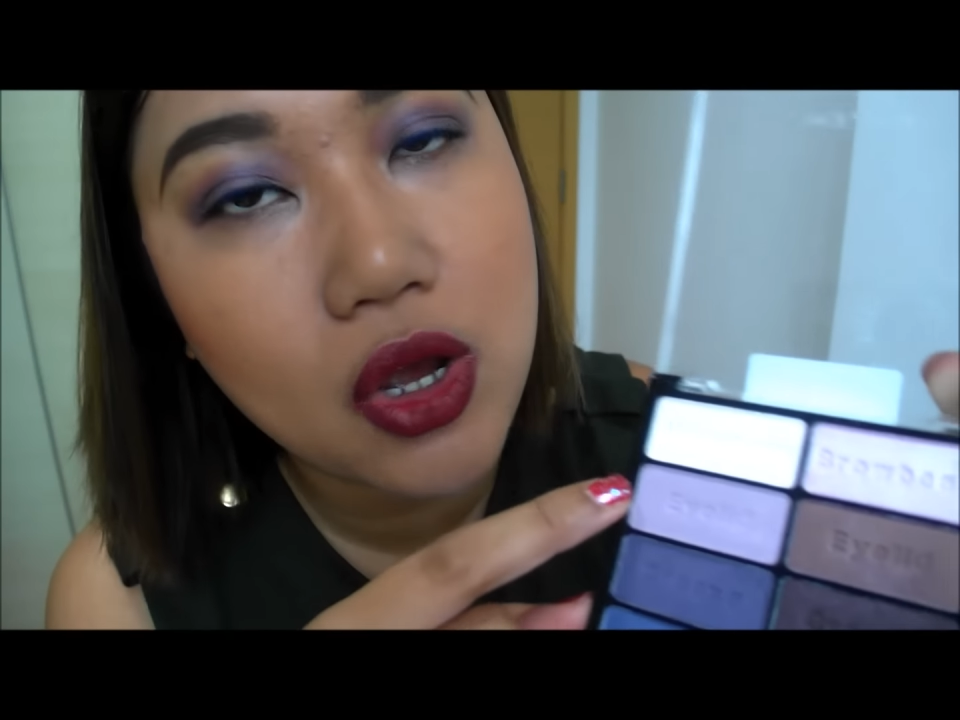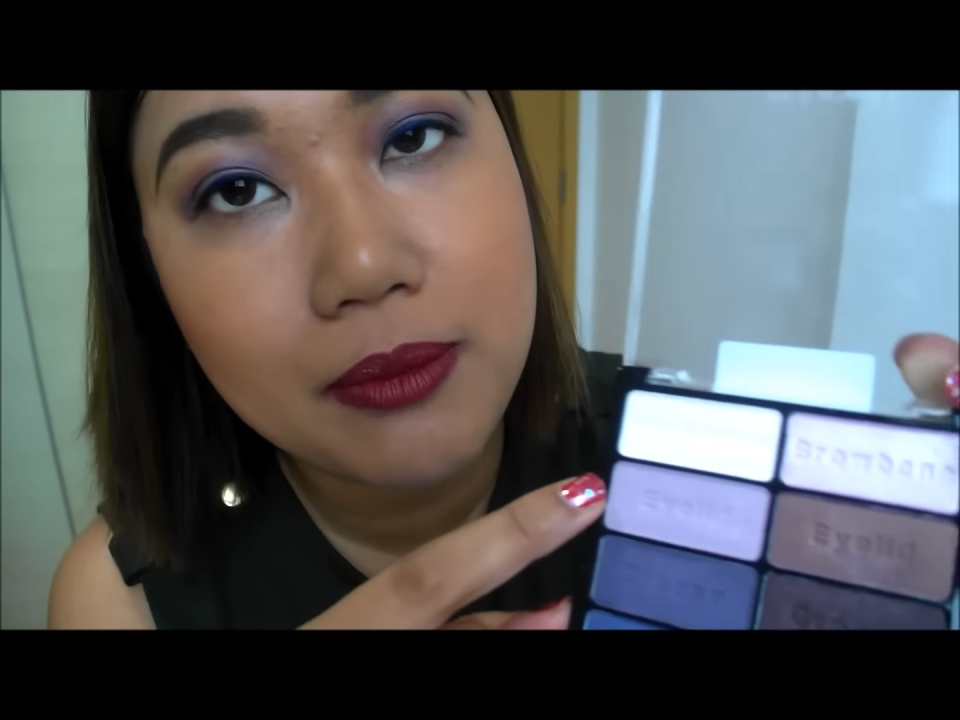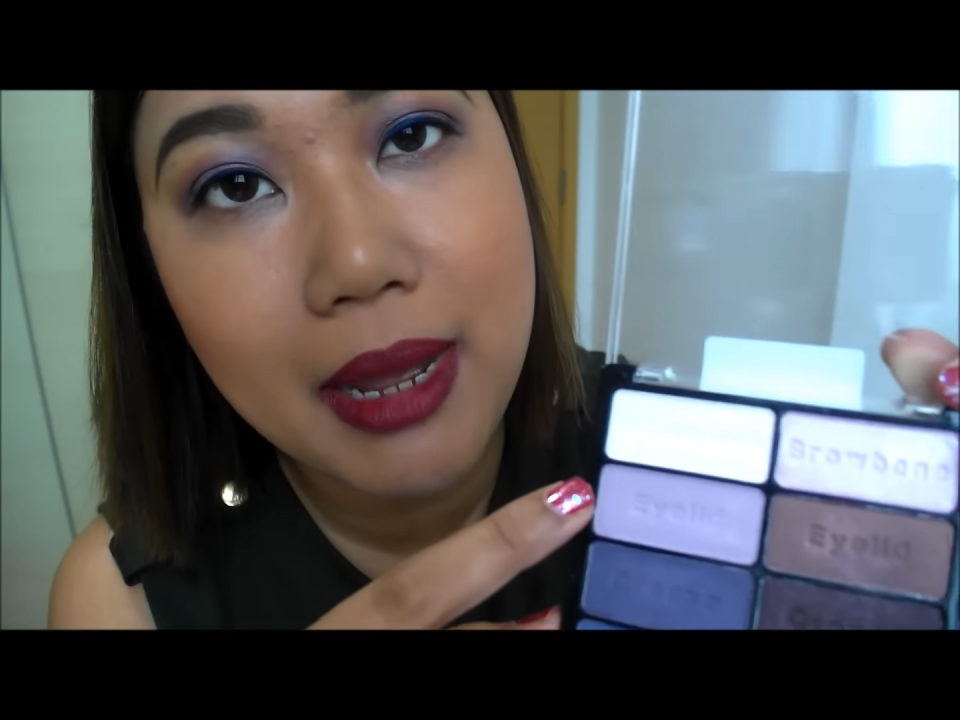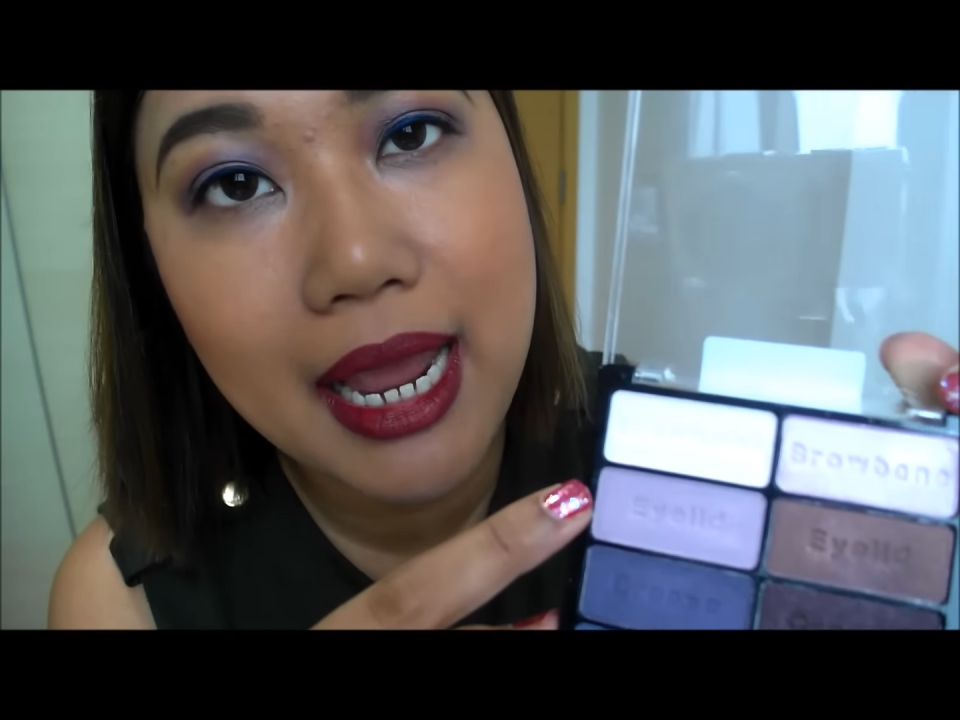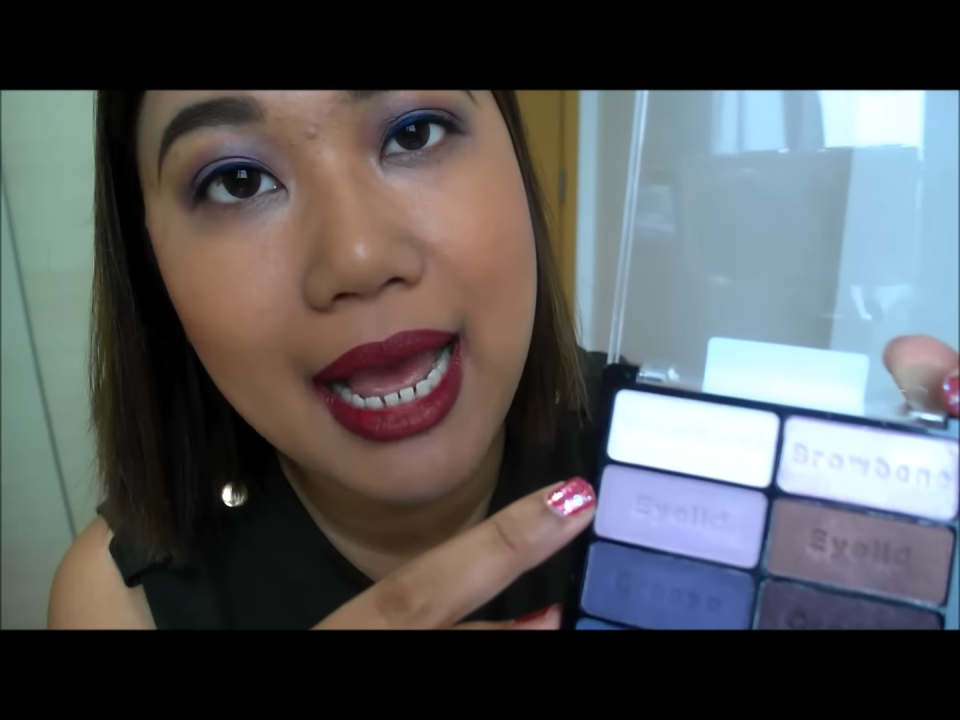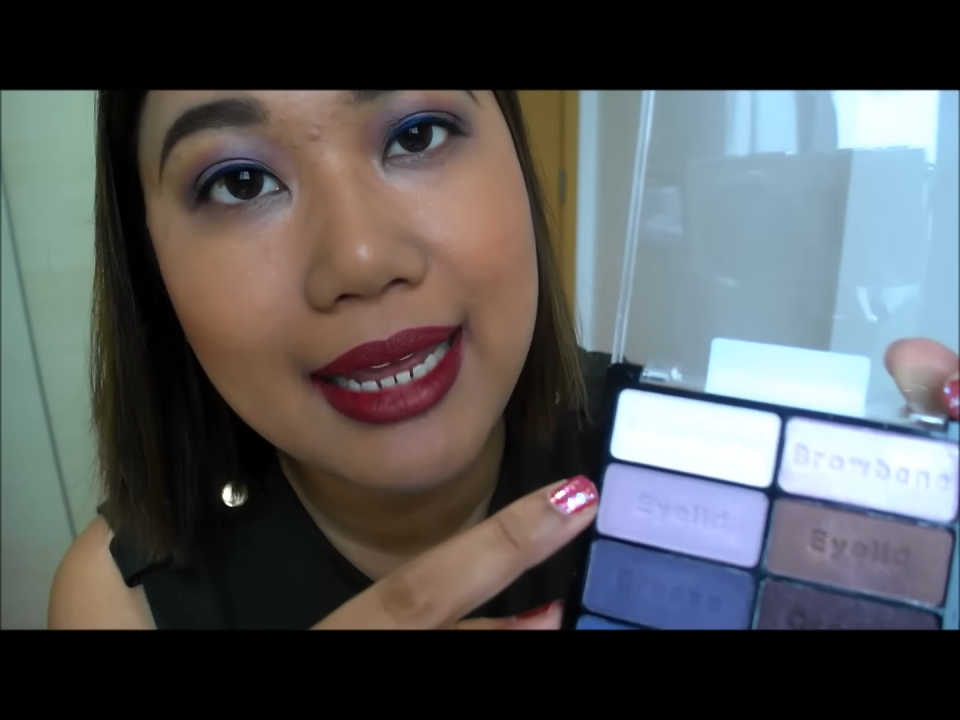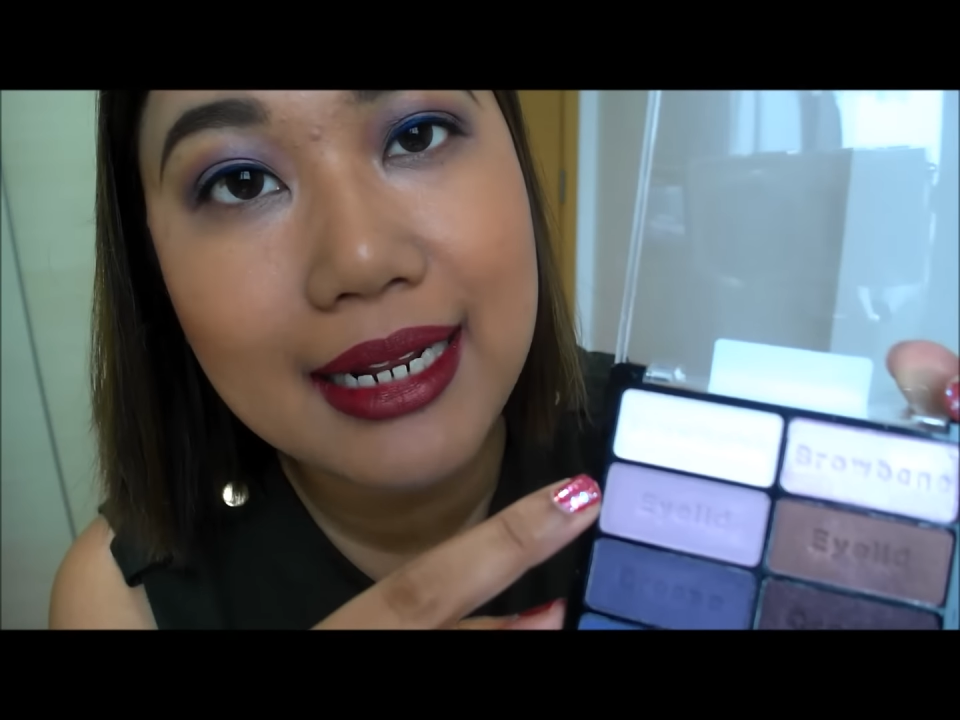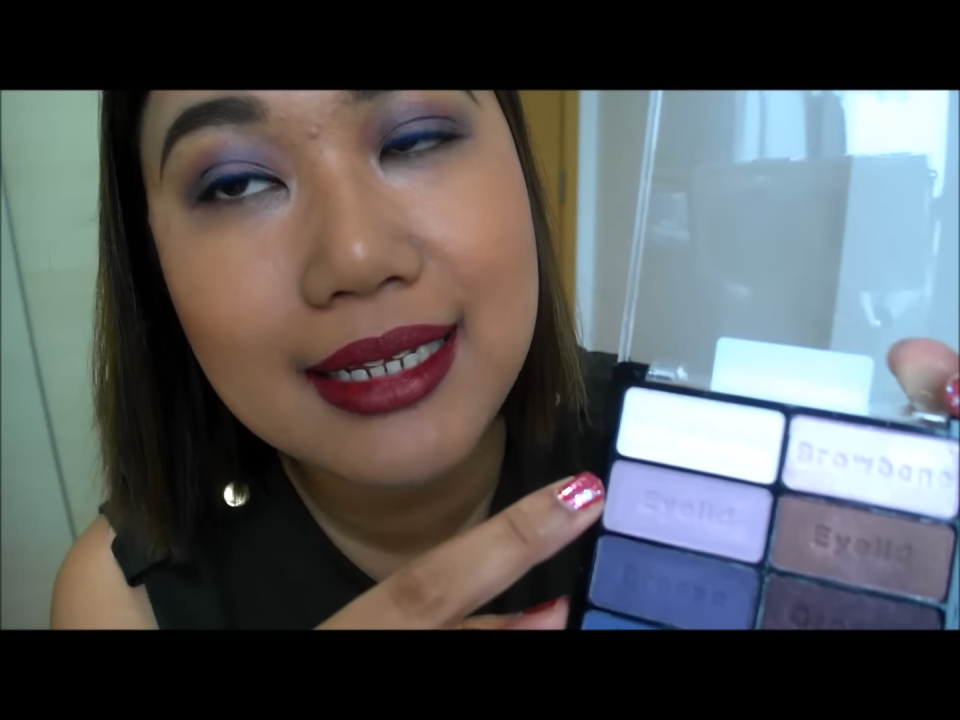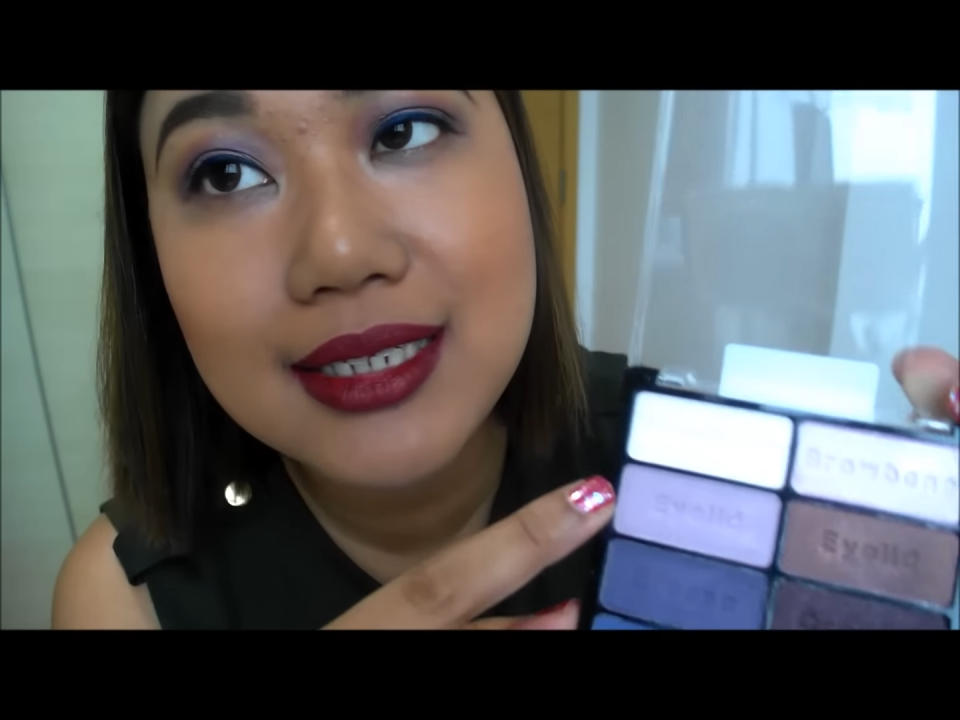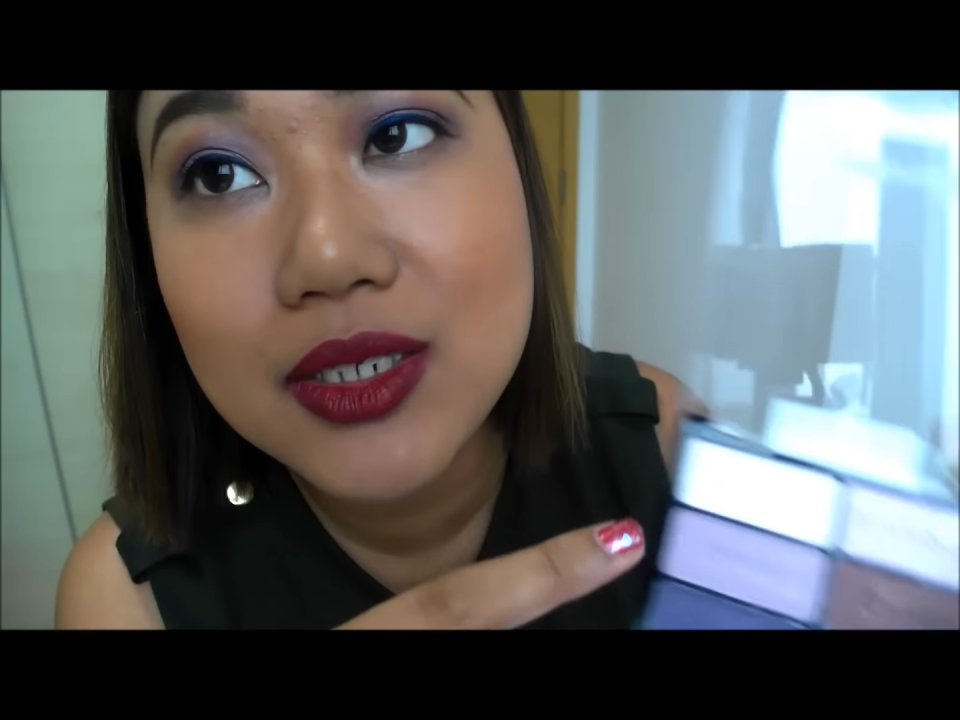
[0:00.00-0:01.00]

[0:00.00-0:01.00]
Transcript: on my eyelid.